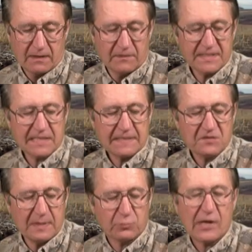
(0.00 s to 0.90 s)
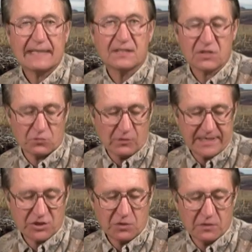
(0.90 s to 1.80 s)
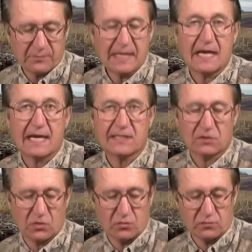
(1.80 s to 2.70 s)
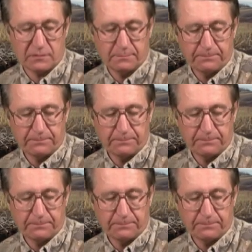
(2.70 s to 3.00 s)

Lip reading: This gives me practice in ranging with my eyes alone.